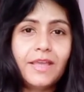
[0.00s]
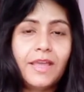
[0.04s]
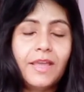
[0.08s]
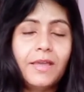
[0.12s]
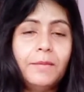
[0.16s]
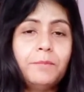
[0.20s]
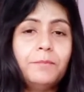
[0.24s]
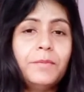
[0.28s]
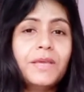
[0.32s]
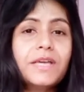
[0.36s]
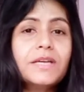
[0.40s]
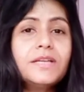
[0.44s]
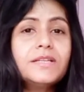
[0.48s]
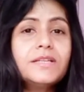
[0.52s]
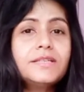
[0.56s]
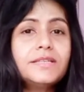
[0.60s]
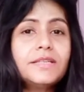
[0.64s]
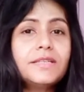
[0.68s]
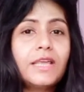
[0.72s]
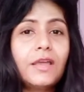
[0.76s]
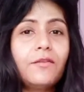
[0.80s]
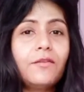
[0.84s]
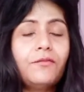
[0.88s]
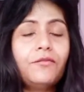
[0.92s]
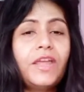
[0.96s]

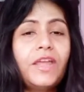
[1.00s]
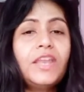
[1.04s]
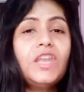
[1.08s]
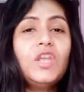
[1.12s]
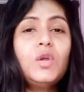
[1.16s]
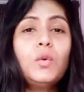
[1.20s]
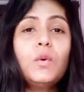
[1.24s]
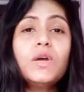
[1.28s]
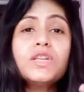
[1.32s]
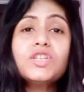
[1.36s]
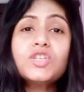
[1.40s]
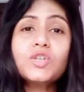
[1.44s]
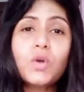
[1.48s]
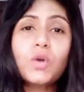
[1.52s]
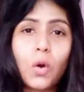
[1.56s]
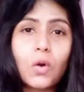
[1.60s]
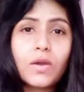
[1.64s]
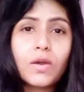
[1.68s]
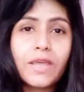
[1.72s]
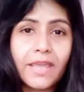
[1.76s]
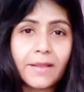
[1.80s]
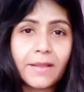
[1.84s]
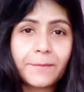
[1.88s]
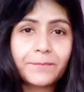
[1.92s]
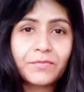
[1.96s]
Because when you are
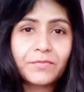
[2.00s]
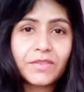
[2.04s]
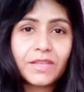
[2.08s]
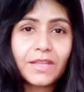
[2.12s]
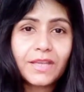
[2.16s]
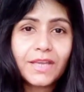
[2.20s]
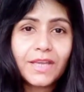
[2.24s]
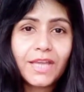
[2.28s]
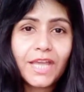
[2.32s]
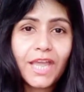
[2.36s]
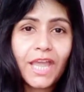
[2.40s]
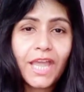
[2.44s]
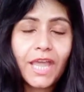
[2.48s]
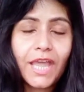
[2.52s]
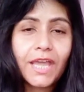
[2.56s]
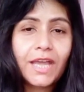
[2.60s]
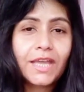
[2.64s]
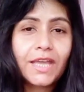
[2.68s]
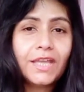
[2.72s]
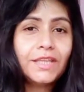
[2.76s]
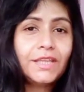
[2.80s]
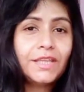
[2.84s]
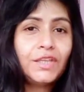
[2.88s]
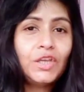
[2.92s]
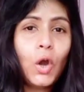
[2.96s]
talking,
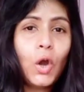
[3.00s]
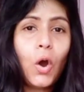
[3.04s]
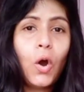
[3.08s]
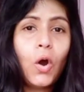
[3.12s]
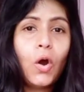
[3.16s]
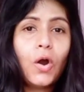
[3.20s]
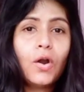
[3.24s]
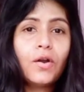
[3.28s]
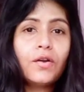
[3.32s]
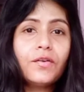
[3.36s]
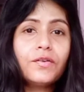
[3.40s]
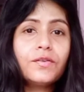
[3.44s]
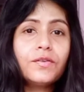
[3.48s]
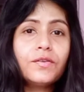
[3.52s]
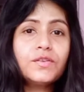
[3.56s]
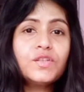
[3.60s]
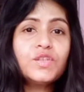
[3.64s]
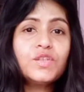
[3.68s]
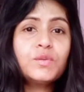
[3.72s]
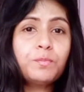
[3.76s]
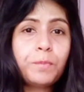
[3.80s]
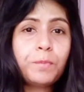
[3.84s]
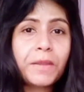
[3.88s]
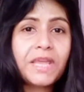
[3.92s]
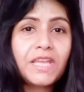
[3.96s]
your
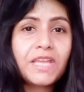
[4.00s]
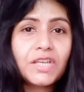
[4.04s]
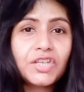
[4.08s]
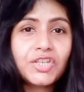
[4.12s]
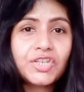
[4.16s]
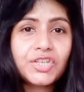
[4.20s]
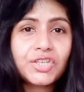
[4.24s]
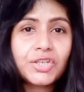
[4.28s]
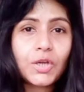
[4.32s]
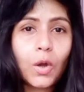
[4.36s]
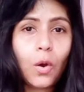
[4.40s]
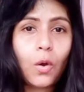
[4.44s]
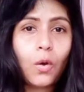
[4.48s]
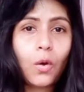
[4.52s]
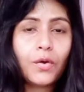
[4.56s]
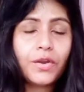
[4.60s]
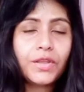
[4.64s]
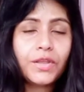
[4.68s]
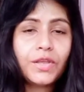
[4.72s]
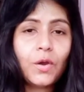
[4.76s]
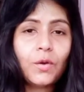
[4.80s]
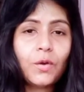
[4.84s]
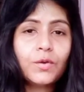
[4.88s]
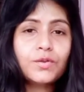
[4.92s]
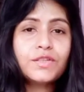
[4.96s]
speech or
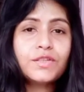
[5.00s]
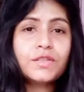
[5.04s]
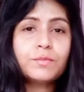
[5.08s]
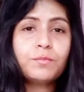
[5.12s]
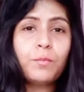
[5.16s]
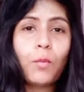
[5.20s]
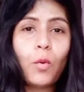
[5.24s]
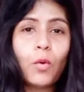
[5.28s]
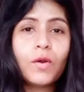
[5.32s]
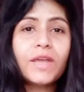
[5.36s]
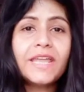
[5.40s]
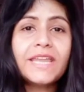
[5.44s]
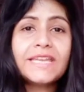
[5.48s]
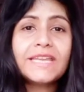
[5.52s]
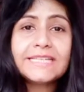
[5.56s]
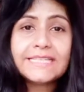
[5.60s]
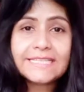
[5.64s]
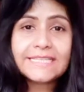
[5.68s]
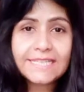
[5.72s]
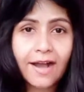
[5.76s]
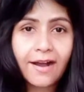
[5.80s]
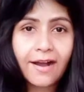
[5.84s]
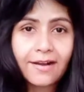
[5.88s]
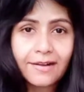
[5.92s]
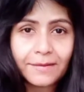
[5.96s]
your spoken
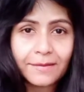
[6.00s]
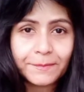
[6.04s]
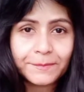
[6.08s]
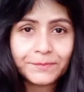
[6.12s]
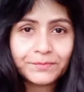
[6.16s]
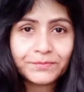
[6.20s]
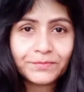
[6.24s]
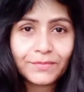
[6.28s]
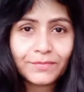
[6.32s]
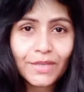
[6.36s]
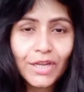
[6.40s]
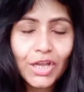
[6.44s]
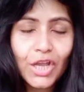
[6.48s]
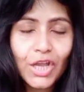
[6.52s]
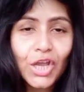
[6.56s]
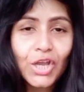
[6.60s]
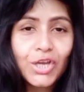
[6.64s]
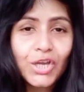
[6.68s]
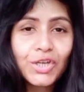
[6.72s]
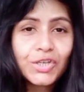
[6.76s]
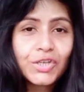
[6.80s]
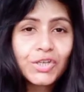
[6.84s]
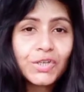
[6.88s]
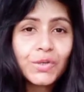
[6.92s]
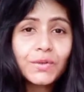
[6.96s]
tongue
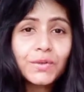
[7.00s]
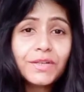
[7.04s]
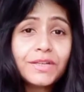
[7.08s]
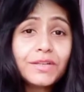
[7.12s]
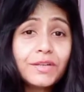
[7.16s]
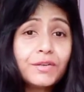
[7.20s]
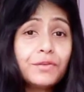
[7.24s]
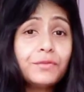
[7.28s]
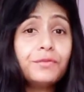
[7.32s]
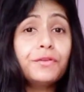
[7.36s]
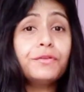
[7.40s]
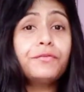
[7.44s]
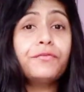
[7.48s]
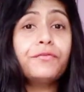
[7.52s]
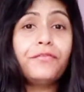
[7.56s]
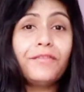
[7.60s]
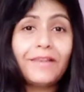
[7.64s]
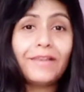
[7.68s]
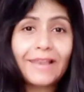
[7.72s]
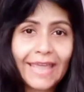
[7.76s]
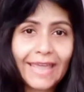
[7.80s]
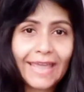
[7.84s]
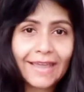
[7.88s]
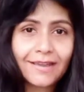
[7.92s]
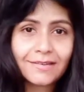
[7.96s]
shouldn't
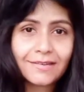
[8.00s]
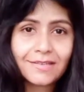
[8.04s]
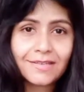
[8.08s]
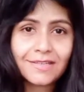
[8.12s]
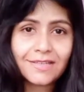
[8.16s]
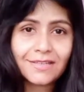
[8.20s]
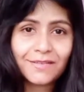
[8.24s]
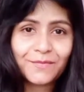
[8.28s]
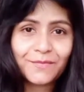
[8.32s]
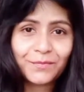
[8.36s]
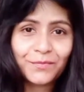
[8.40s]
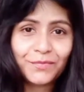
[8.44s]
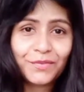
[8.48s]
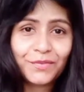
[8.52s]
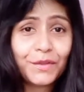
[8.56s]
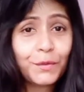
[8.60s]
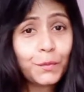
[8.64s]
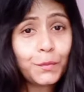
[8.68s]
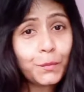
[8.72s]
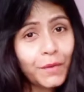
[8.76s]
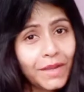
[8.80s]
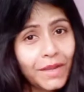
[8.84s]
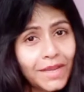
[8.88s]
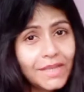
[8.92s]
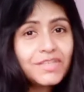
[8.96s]
reflect the
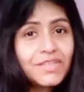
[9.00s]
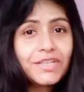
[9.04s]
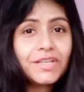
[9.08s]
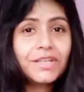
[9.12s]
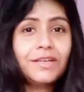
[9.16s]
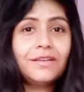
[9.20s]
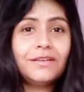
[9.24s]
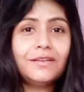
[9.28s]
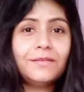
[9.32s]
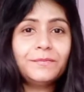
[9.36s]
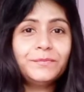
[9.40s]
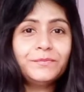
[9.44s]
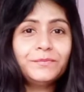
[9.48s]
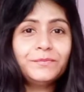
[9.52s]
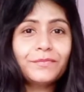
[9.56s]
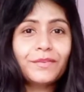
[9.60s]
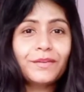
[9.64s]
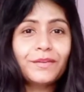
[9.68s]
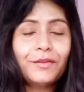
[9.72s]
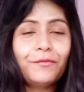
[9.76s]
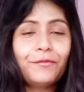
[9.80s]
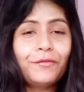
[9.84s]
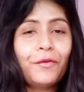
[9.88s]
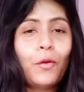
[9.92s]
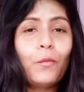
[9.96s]
region
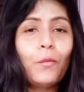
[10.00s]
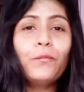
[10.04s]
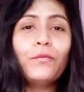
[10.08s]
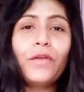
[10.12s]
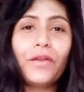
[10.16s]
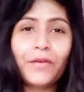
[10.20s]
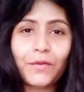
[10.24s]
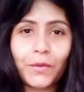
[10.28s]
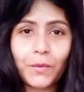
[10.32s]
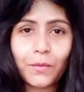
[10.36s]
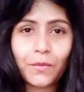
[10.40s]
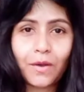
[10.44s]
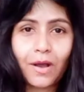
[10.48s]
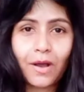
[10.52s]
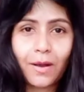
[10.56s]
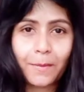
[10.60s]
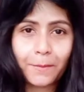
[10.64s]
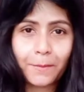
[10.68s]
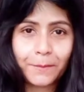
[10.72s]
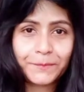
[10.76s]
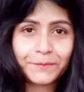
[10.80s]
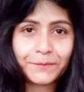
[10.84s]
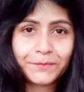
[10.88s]
from where you come.